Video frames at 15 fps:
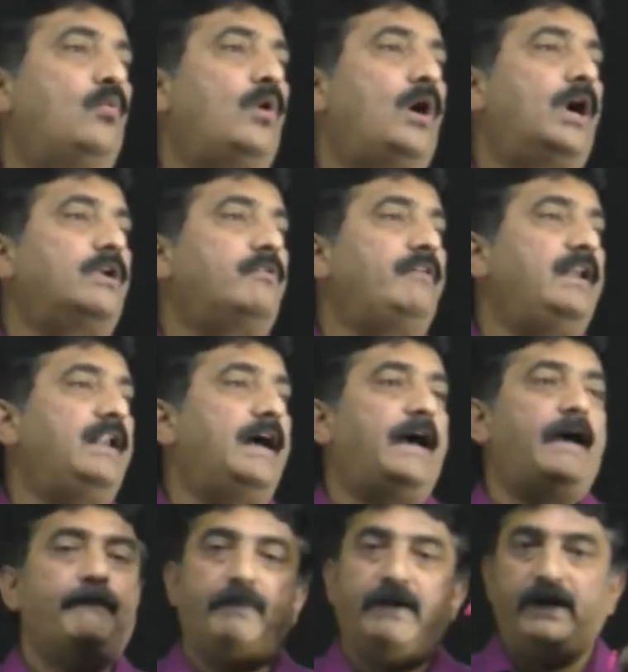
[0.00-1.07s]
What will
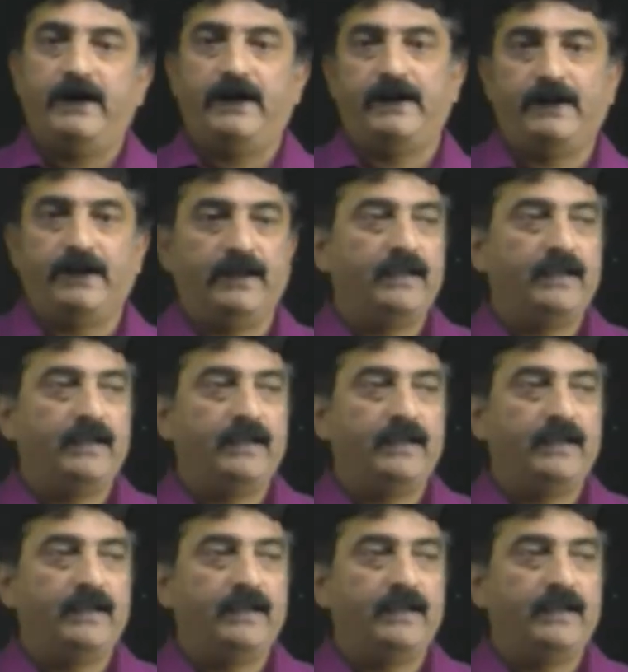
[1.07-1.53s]
happen?